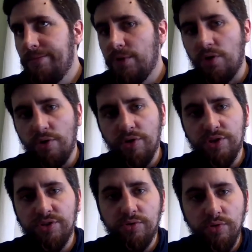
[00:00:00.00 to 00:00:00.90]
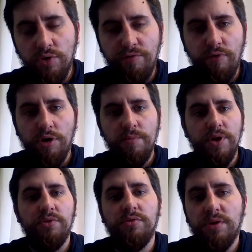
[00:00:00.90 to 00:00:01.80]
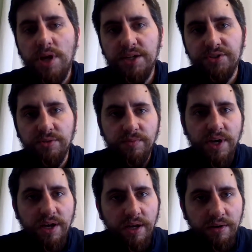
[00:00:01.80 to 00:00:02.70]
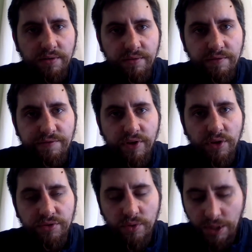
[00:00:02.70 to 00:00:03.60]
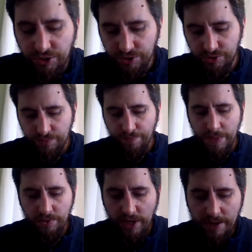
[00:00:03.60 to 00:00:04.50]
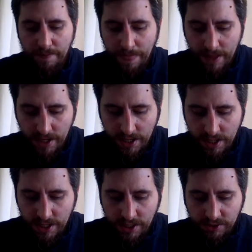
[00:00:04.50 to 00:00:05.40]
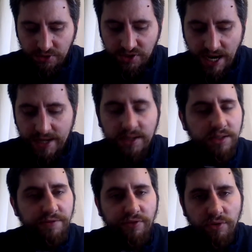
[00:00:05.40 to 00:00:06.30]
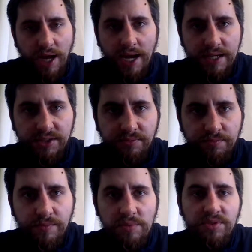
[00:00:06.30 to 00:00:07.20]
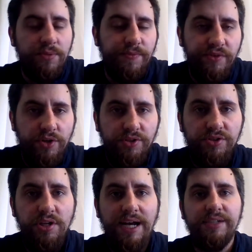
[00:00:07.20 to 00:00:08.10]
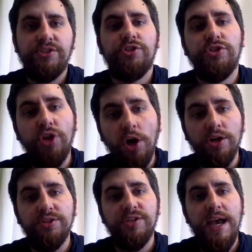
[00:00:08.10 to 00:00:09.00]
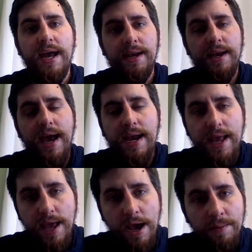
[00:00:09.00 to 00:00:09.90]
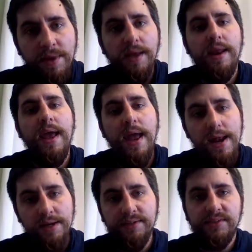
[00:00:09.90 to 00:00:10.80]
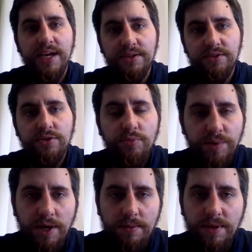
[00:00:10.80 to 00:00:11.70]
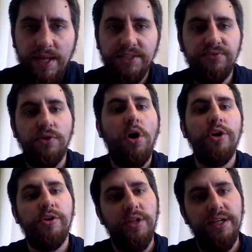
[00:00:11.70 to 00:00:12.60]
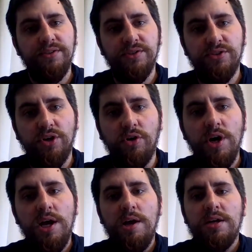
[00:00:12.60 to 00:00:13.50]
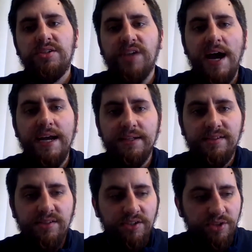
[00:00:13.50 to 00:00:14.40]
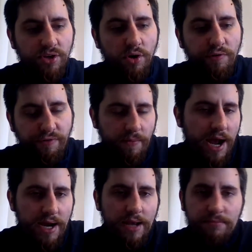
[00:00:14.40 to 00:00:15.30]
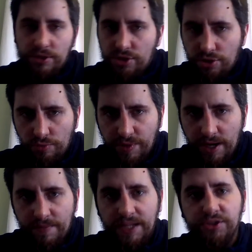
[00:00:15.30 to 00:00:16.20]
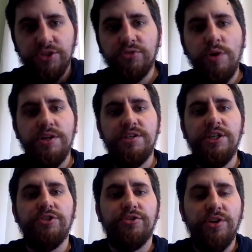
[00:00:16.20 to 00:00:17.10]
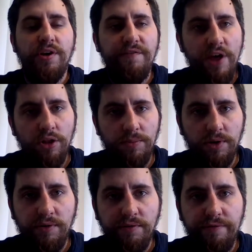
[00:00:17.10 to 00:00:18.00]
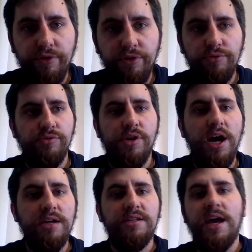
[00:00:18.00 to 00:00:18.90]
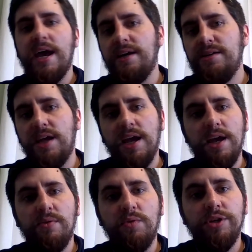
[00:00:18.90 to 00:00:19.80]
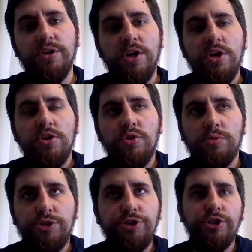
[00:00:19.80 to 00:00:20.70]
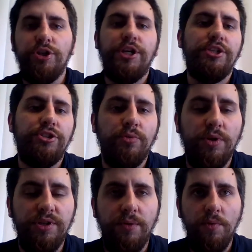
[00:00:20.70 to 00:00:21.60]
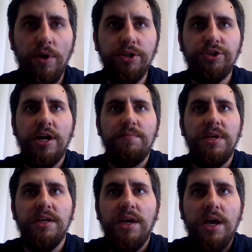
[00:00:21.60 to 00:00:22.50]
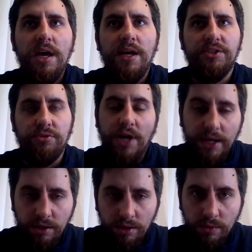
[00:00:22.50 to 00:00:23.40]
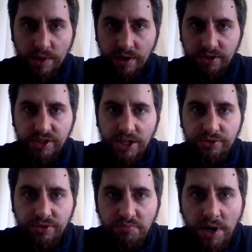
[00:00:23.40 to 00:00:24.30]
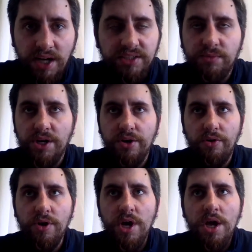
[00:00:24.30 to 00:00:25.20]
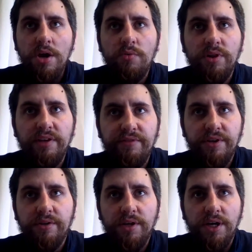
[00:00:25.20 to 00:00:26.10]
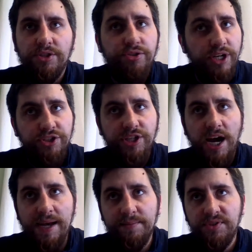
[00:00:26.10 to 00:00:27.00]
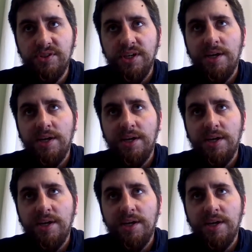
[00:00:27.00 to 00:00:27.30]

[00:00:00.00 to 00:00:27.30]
Go to this Google form in Google Classroom and fill out the questions. Okay? So technically for you guys, maybe some of you know this, class starts at 9 a.m. and ends at 2 p.m. And that's for all your classes. So science doesn't go from 9 a.m. to 2 p.m. That's just when teachers are available for you to contact and when you should get your work done. We want to try to be as regular with our schedule as possible. I know we live in strange times.